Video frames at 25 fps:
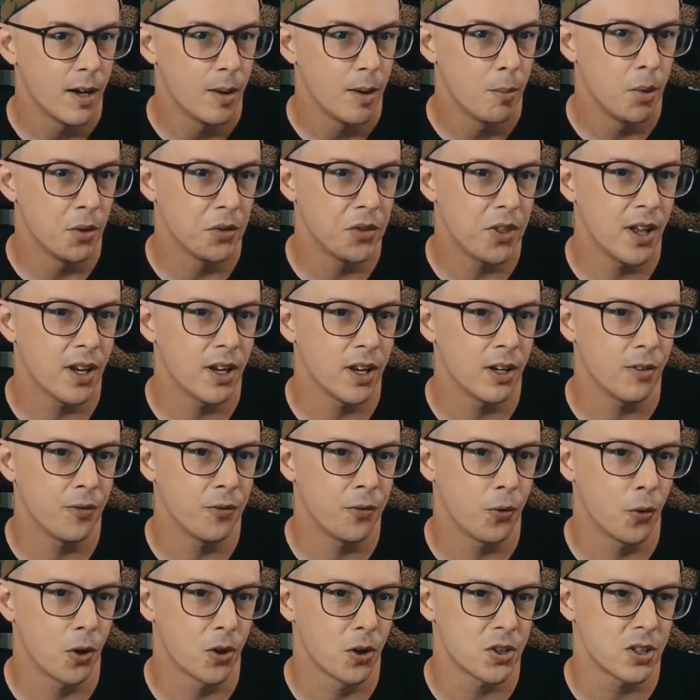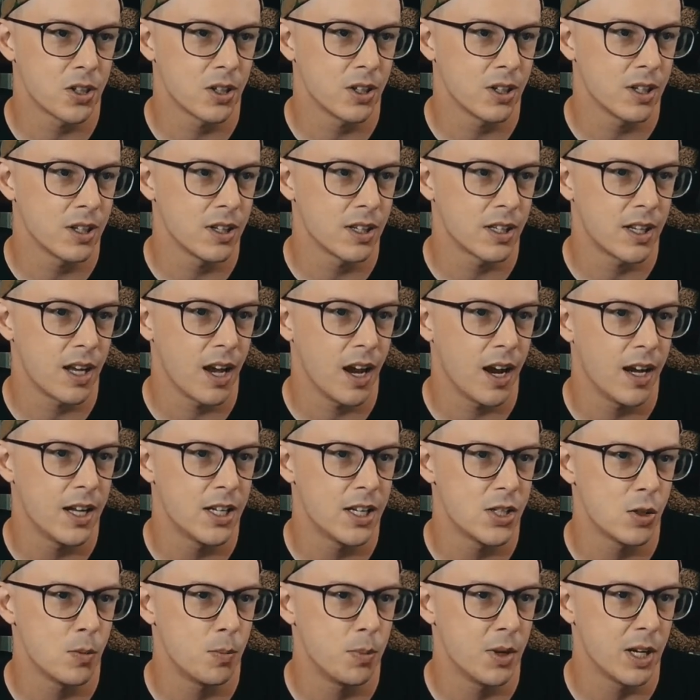But then unfortunately the
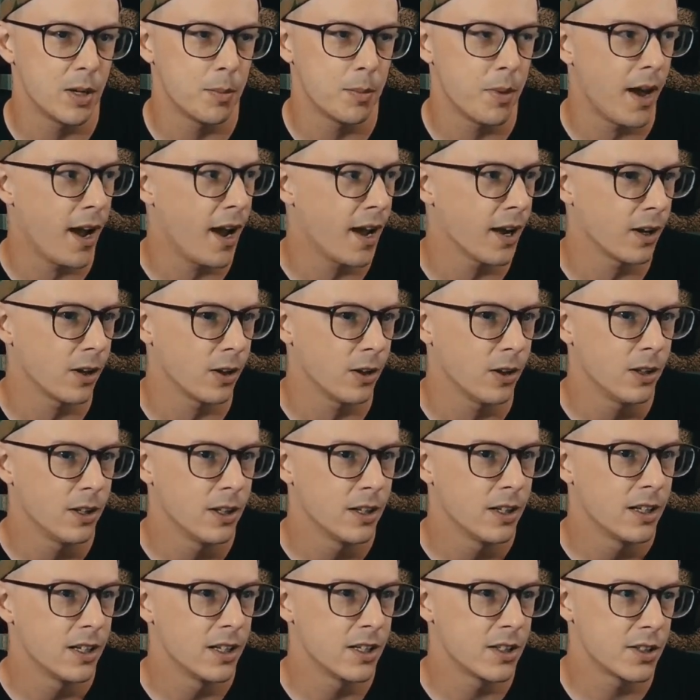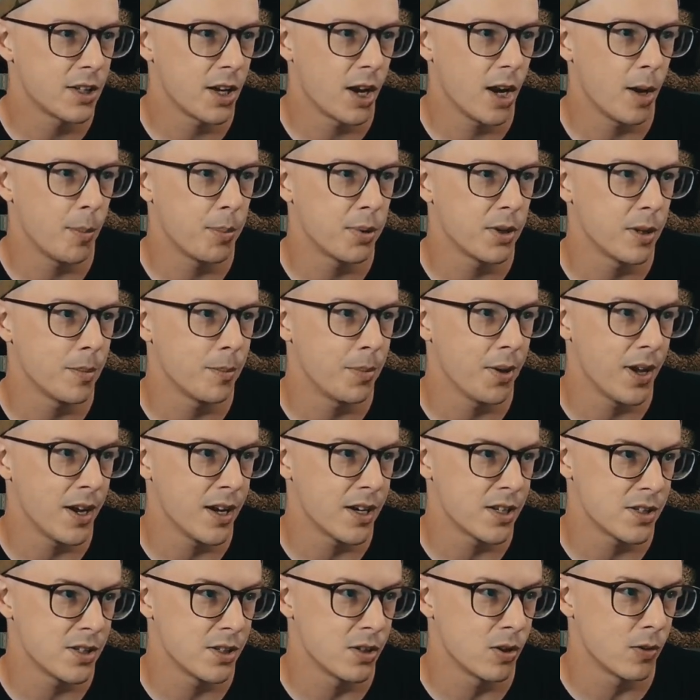kaiju big battle is copy and
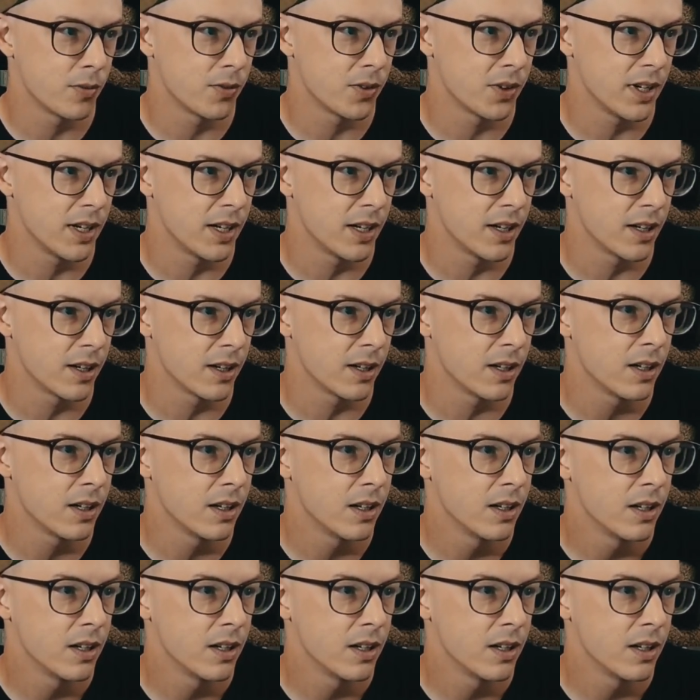pasted over here.